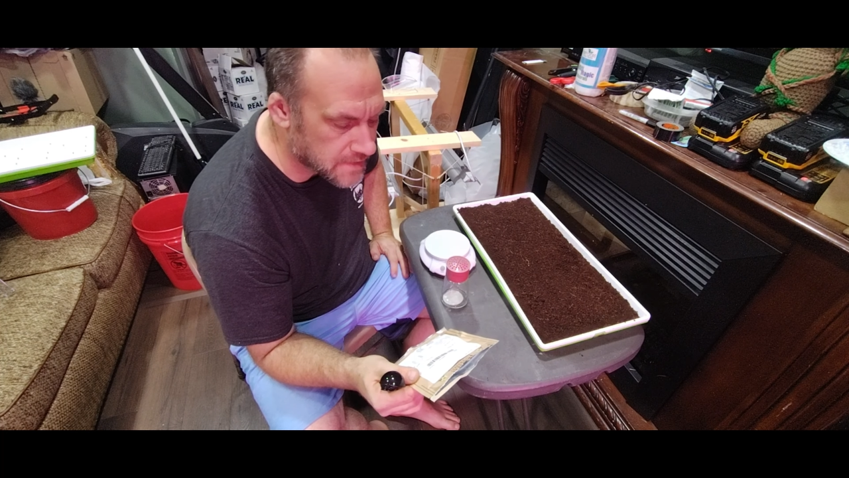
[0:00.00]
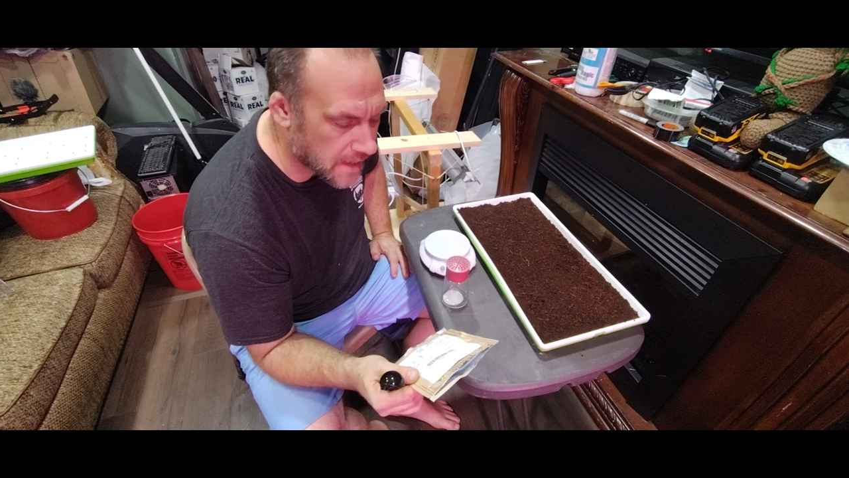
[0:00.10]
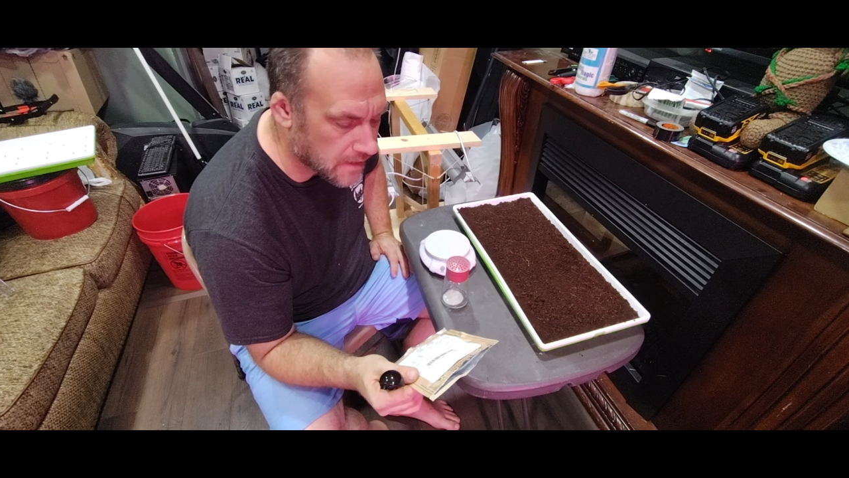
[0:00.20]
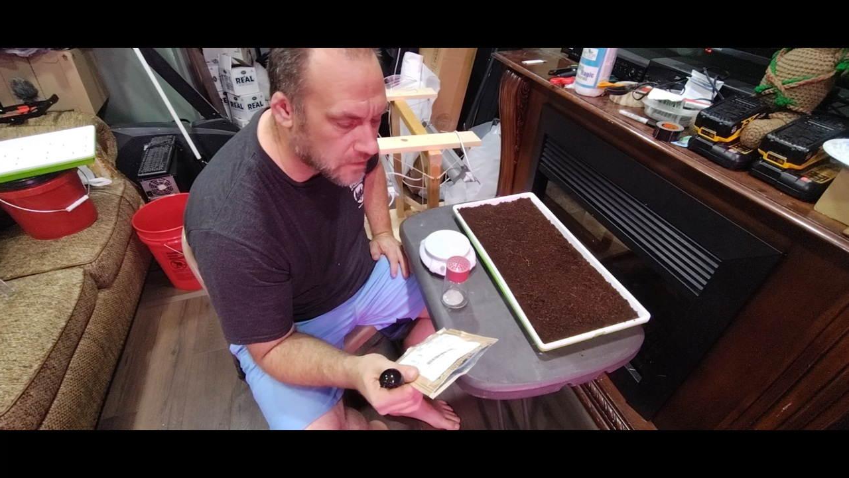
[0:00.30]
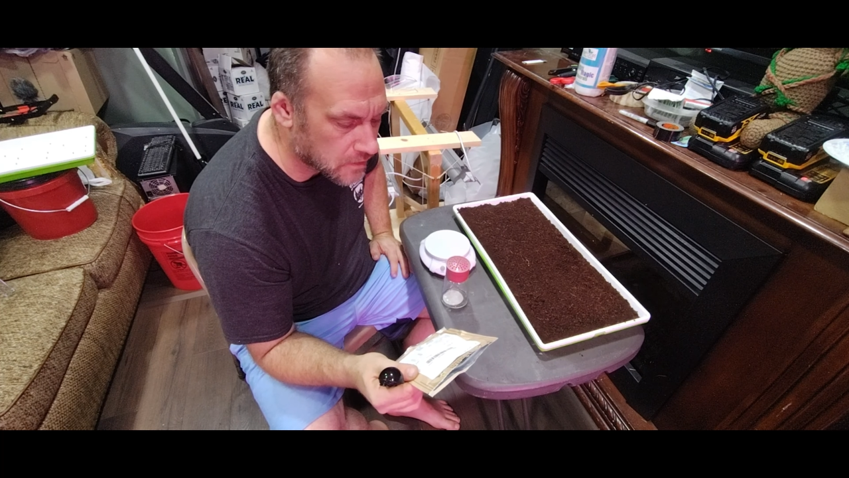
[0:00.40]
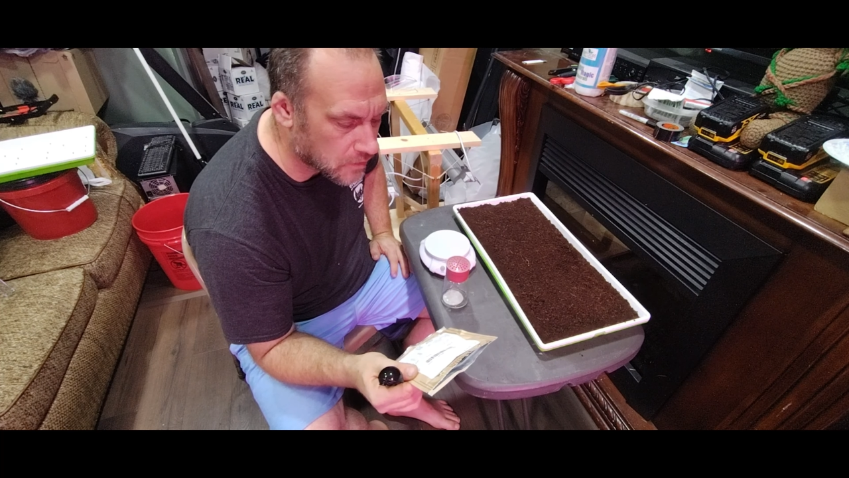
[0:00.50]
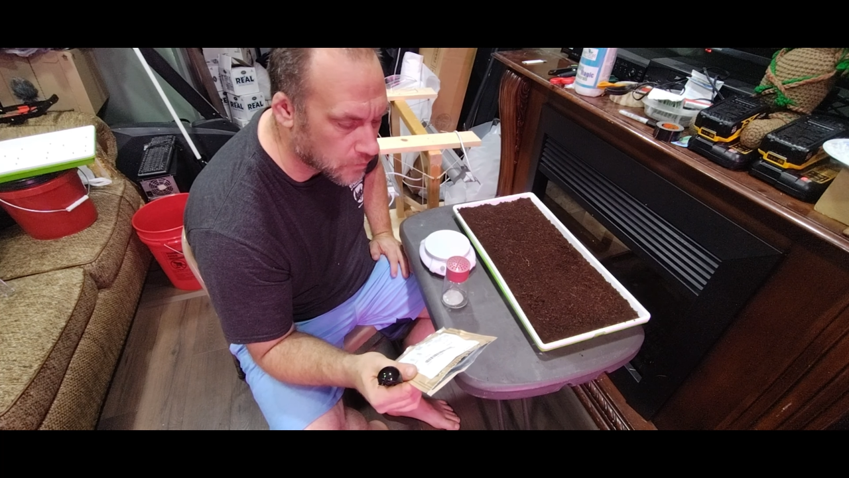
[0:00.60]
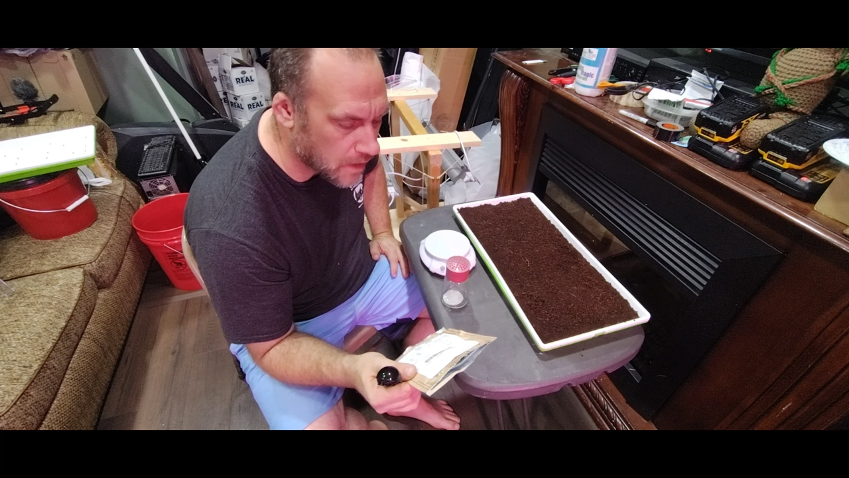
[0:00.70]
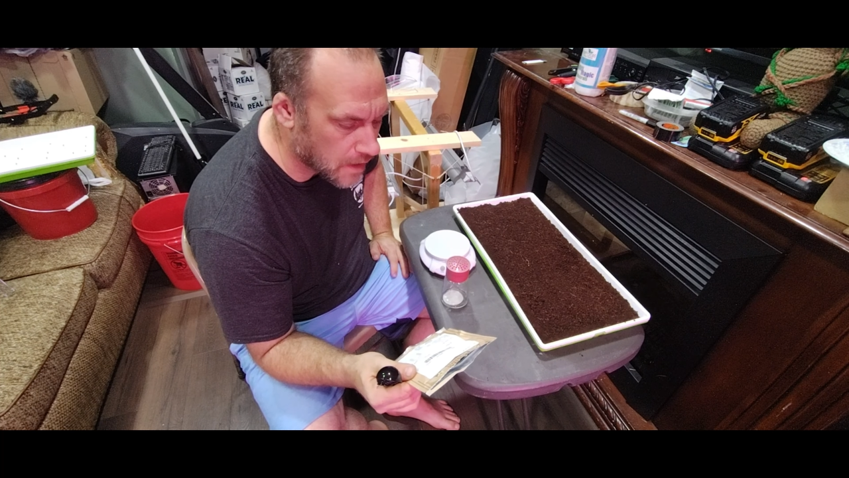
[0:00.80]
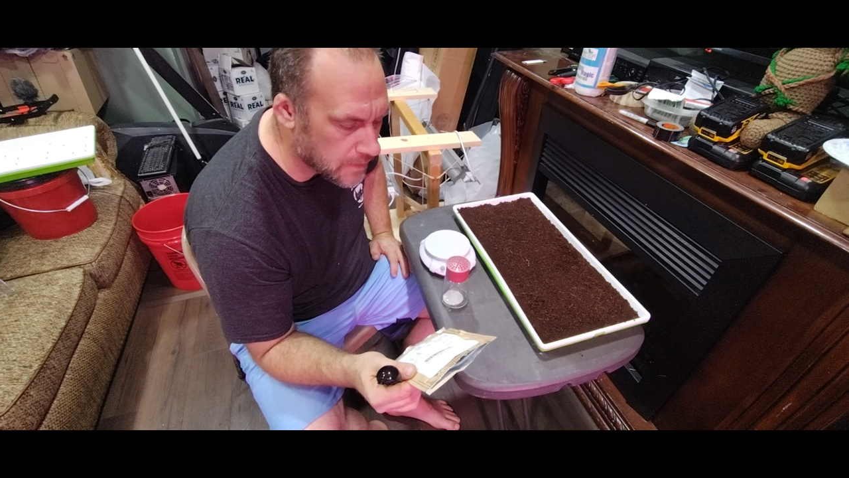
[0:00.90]
kale,
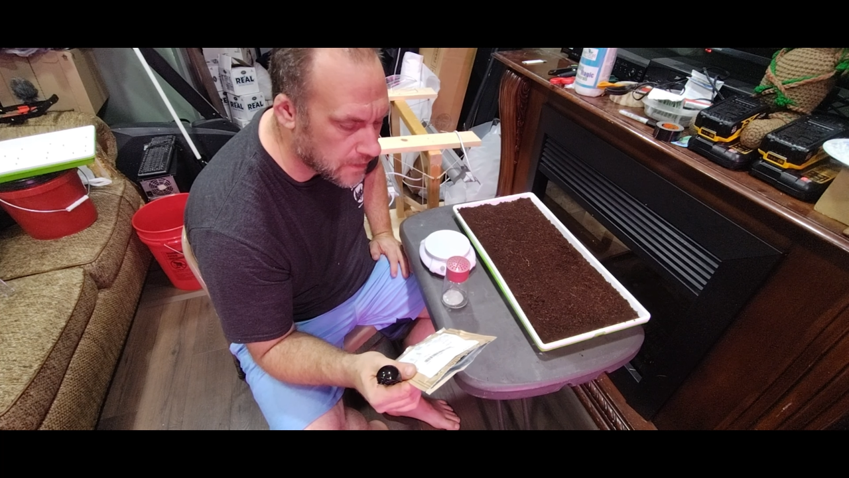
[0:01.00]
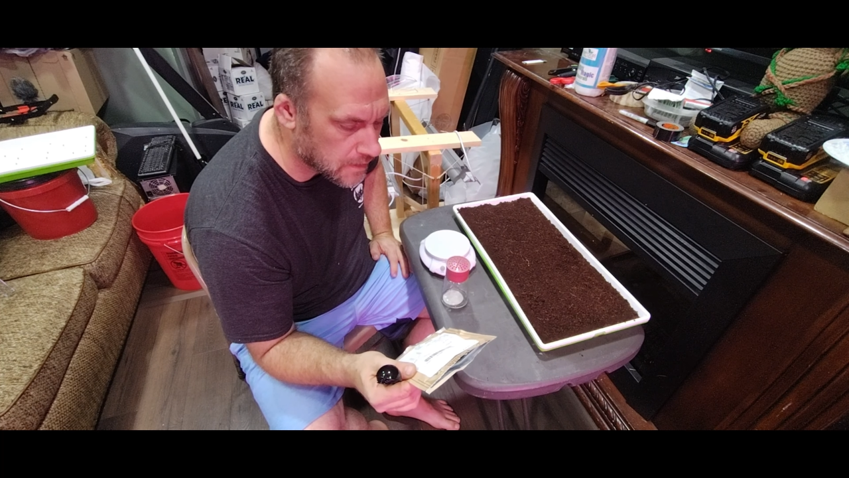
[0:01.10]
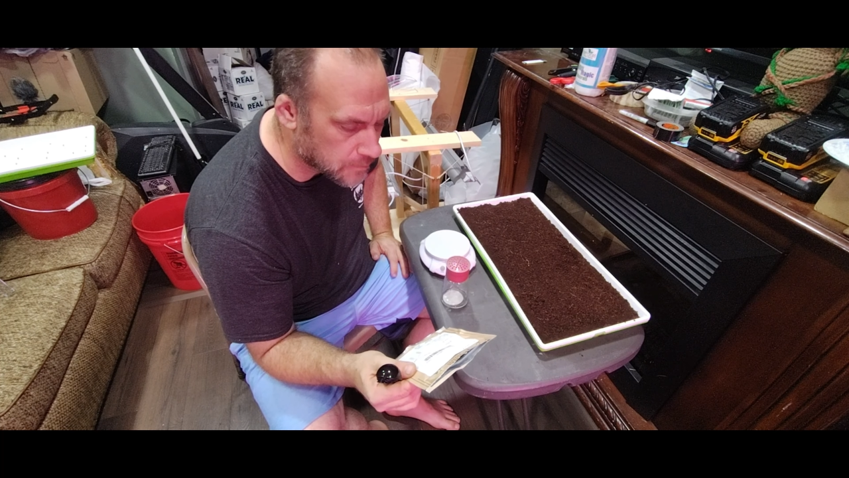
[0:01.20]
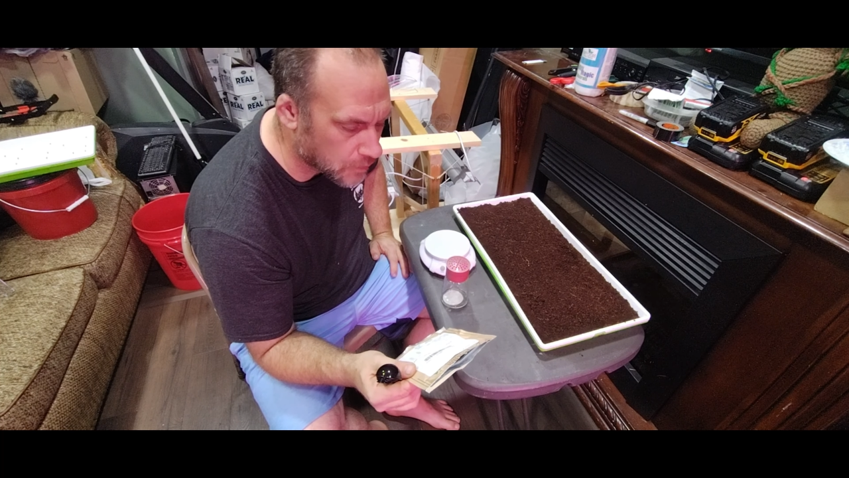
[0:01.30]
kohlrabi,